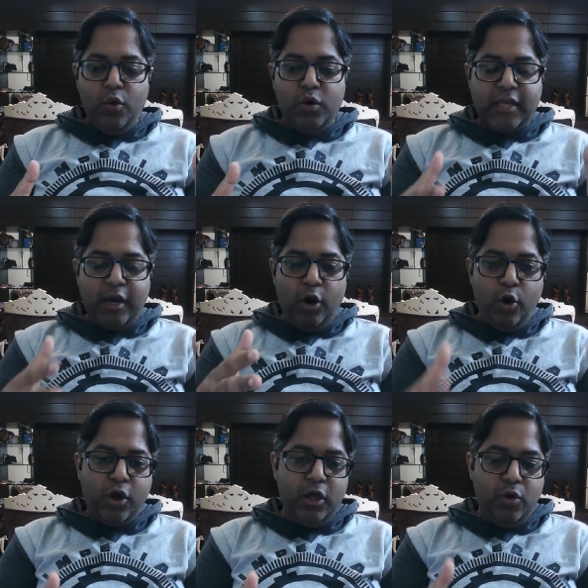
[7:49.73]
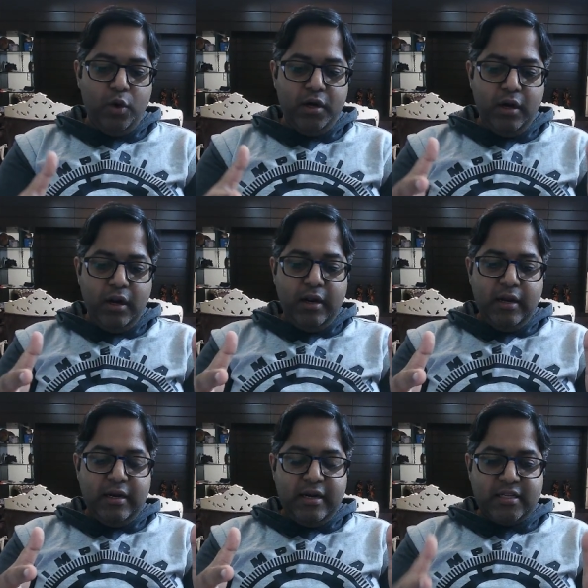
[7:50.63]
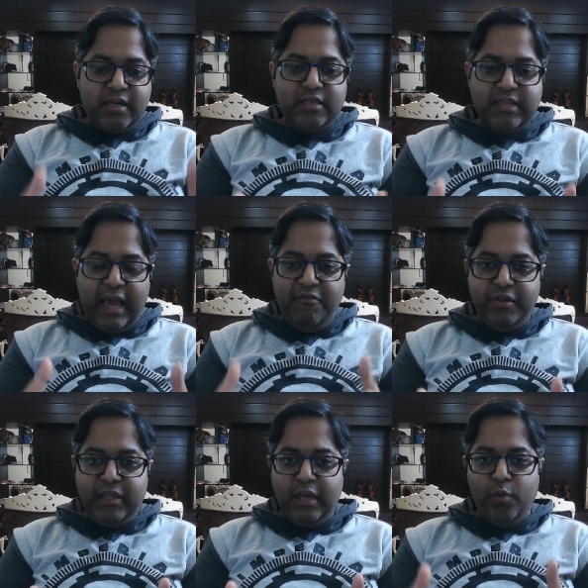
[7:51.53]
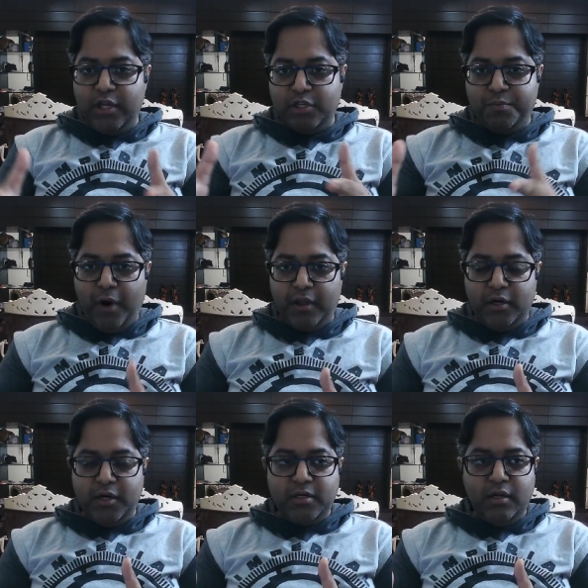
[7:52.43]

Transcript: was that Loken would discuss everything with his brothers.